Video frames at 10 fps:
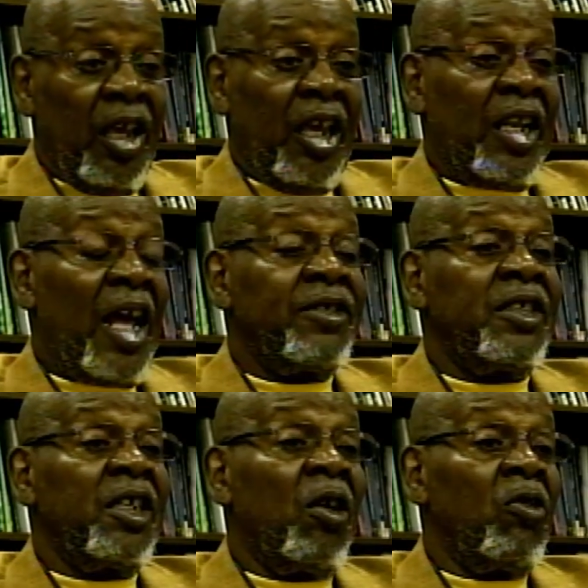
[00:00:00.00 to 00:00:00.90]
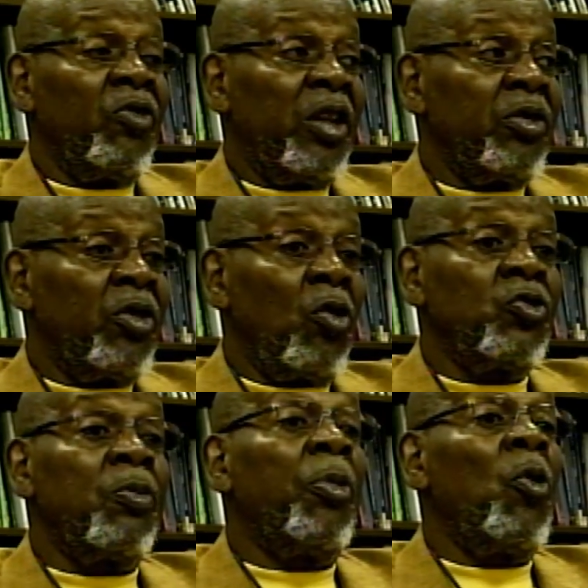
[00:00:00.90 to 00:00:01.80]
And I sit on those
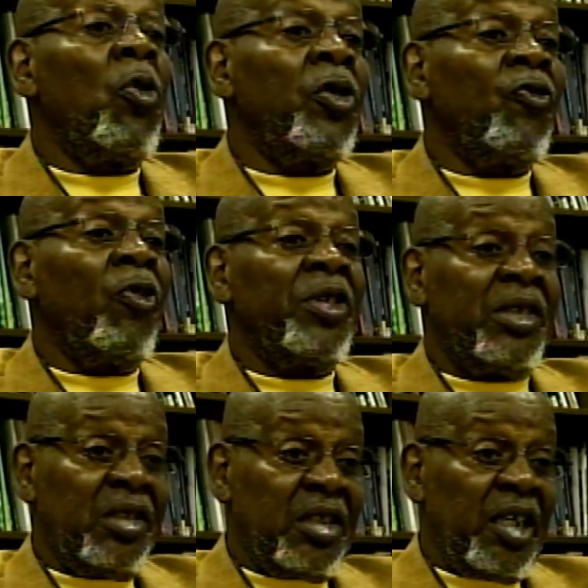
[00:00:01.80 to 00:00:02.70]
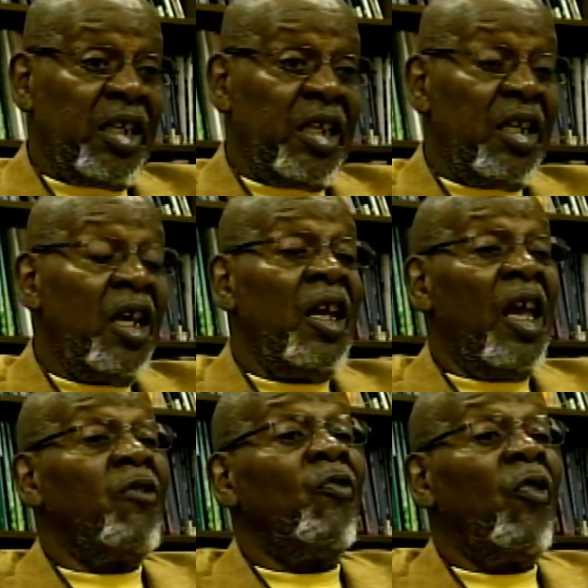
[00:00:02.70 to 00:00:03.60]
boards for the city
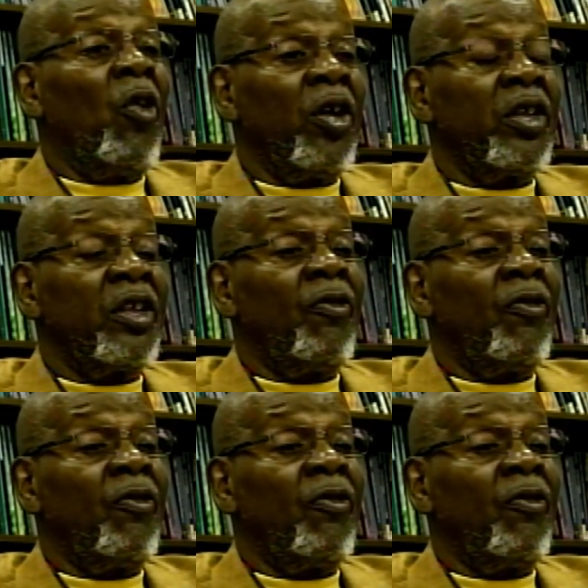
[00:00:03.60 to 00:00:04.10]
and for